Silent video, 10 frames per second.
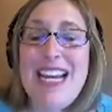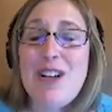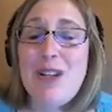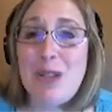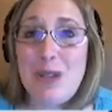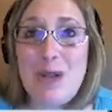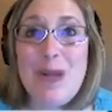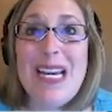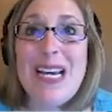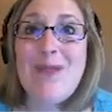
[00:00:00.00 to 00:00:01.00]

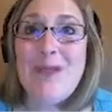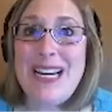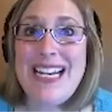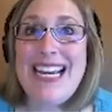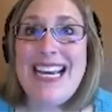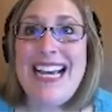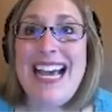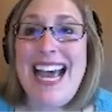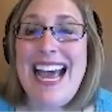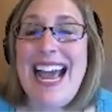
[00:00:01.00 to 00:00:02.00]
Including reading
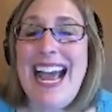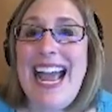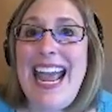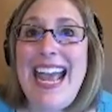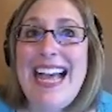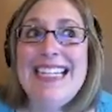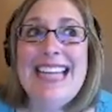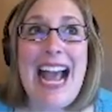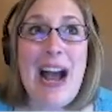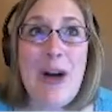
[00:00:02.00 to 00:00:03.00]
and
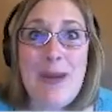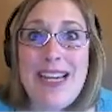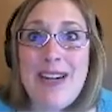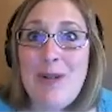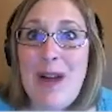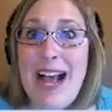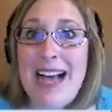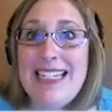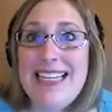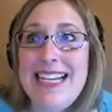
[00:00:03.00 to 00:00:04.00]
how we
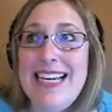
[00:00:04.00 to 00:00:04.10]
interact